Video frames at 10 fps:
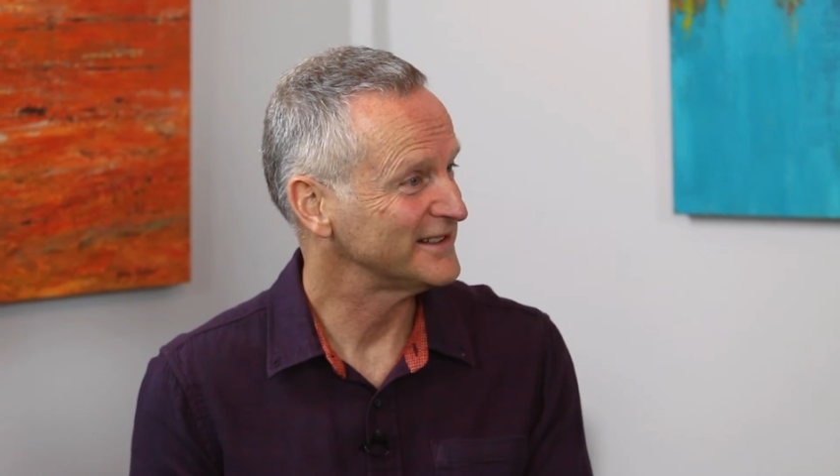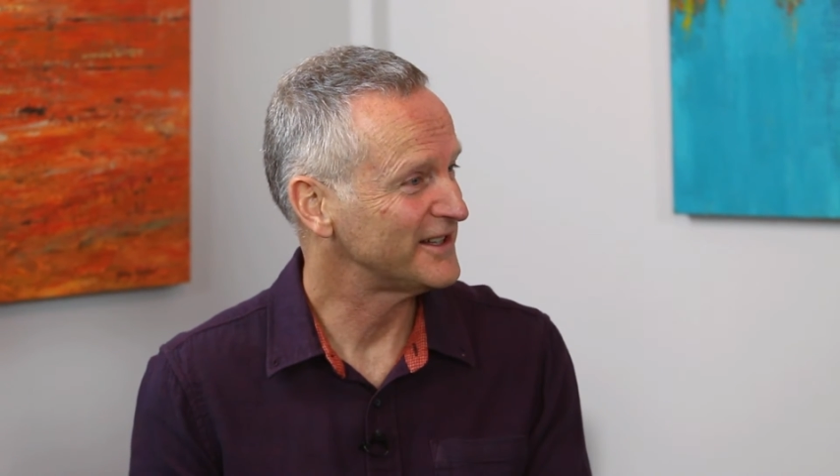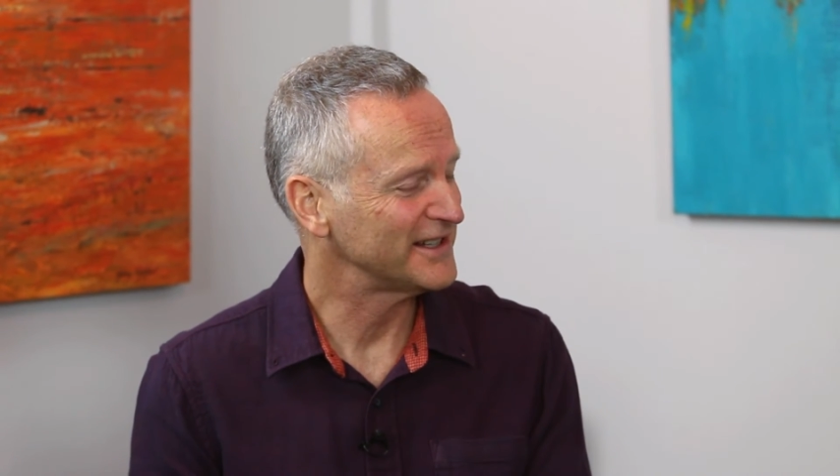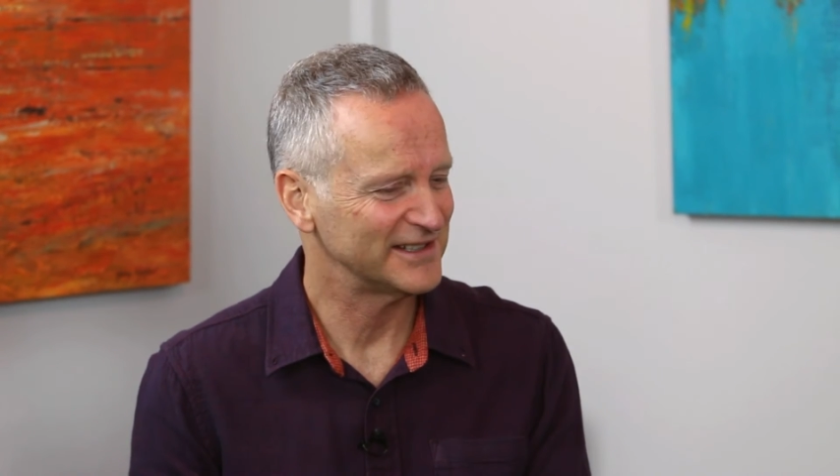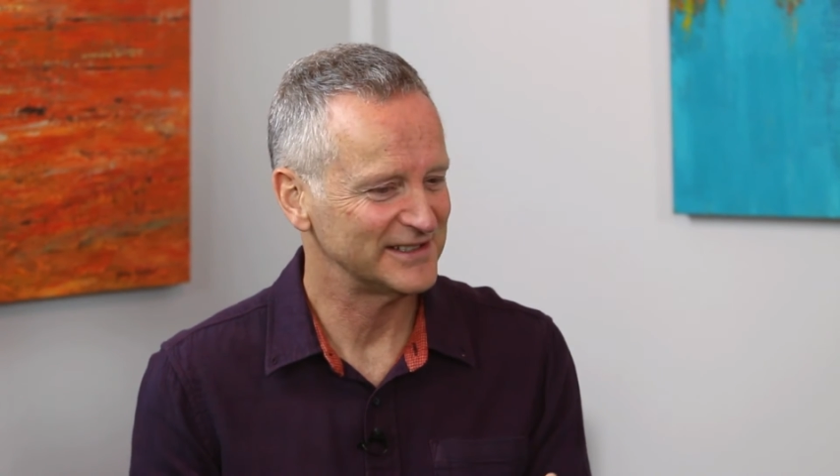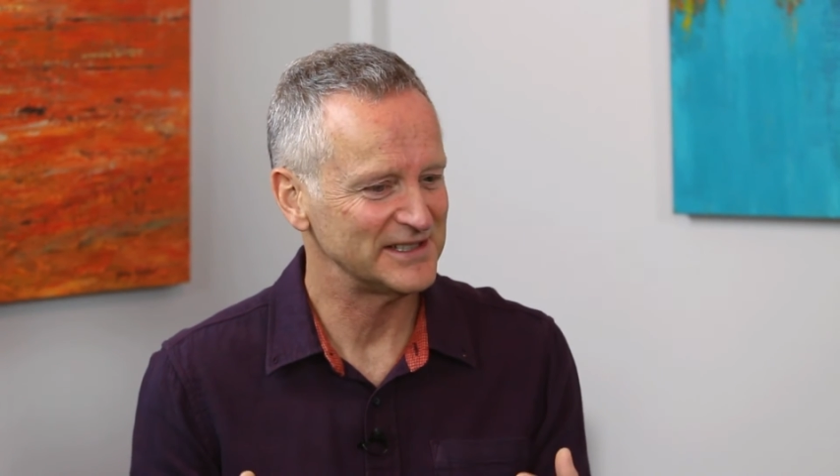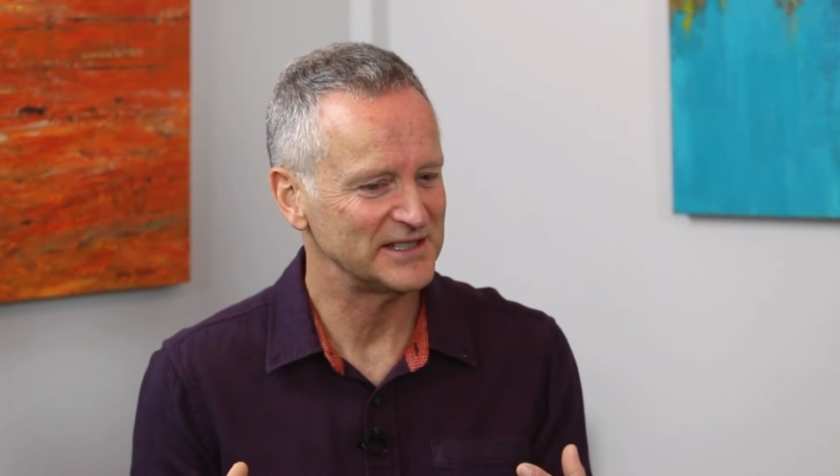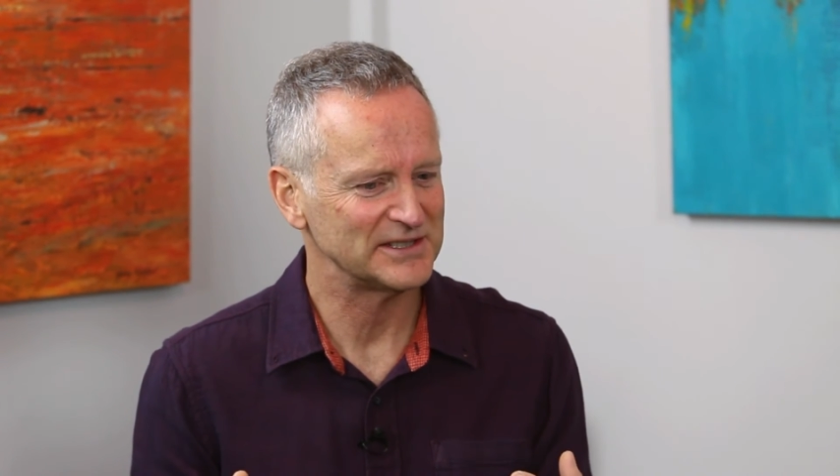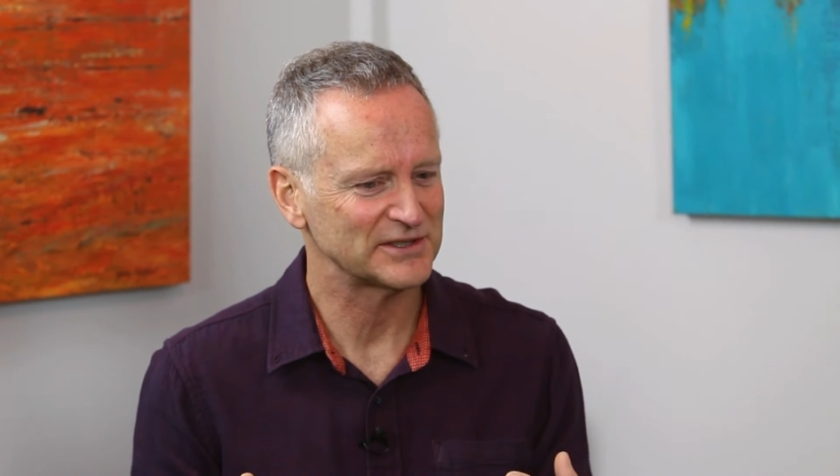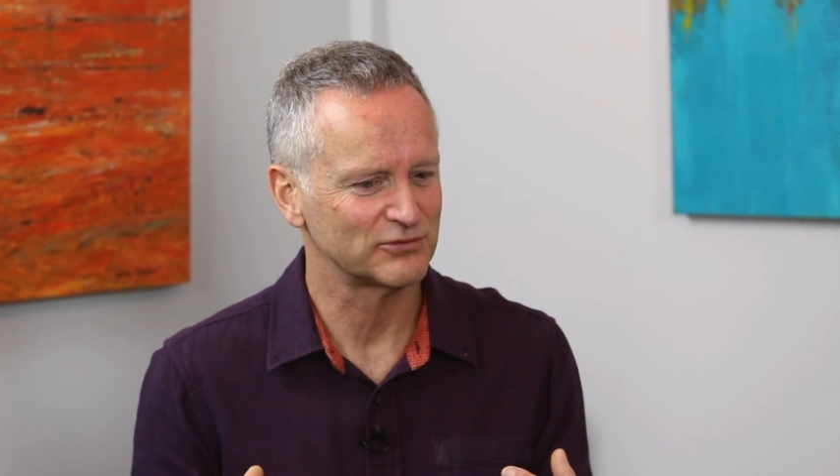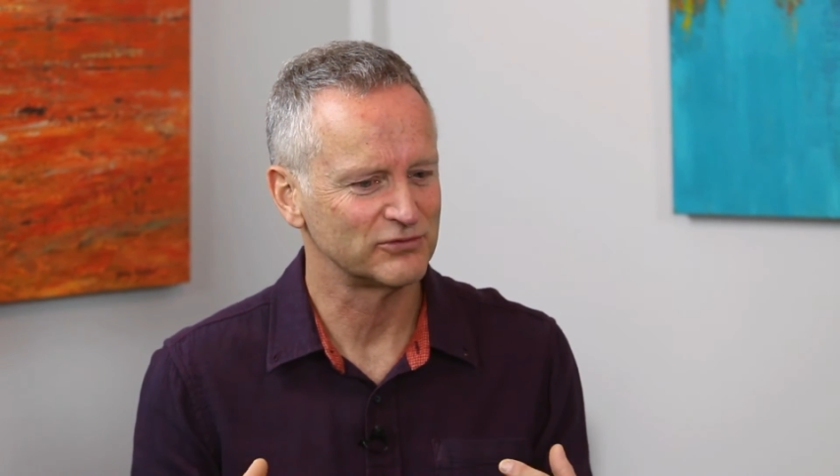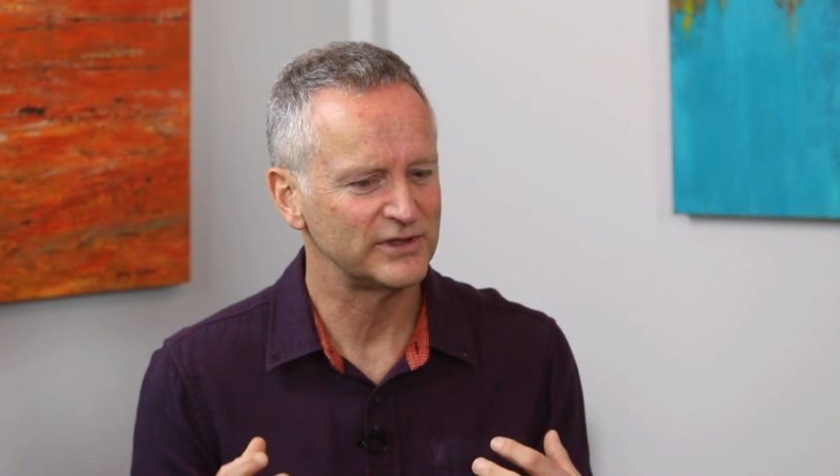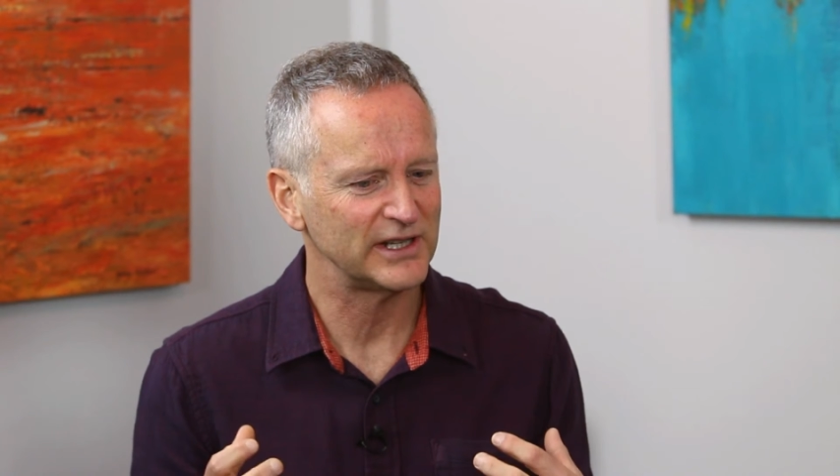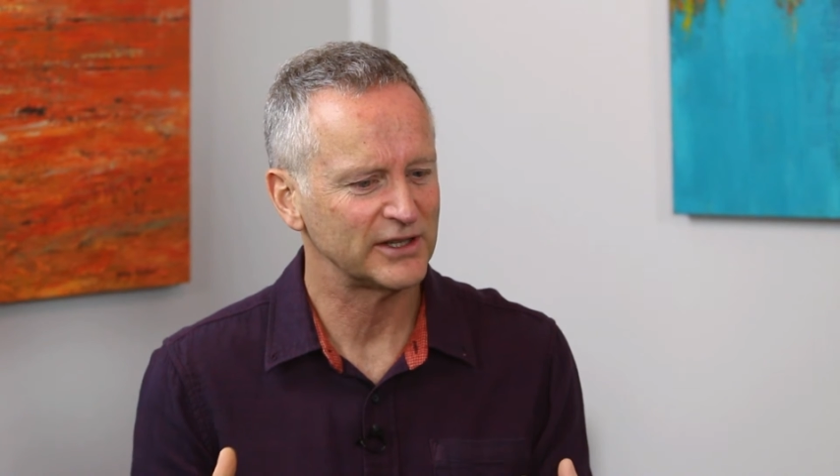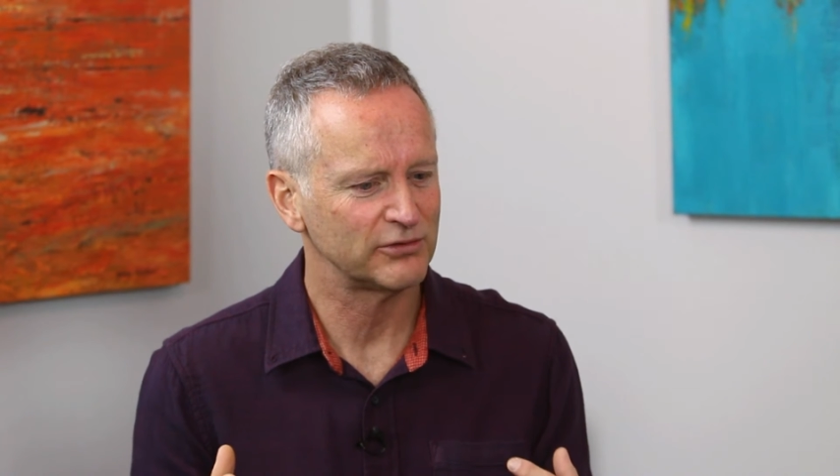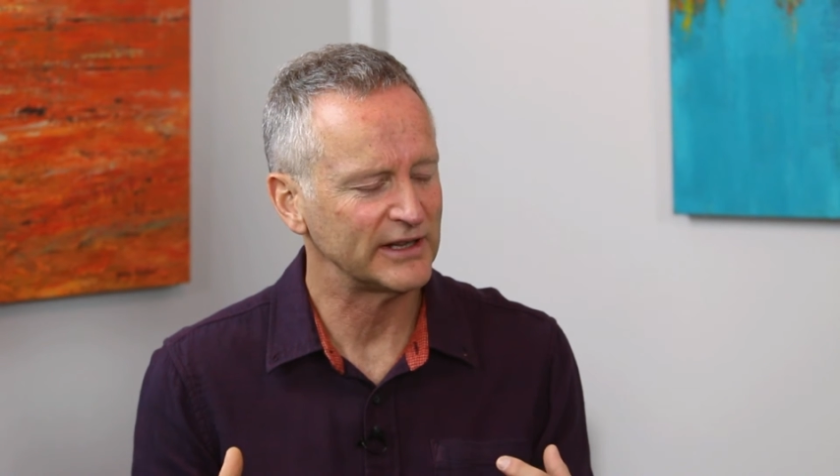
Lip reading: Like, it's really,